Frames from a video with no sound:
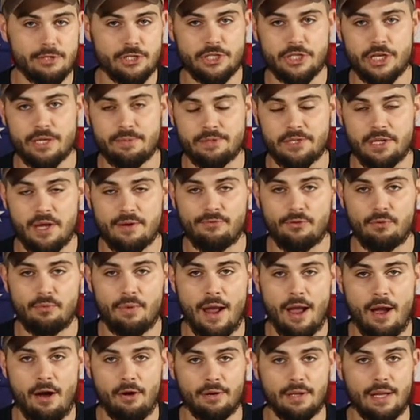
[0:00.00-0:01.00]
ship stuff
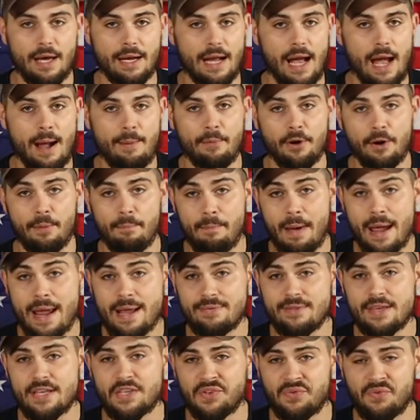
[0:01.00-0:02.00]
around like I'm gonna make
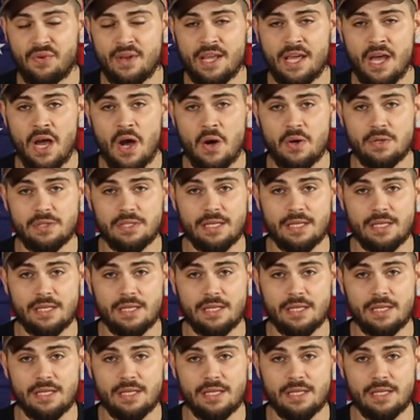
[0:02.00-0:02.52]
these videos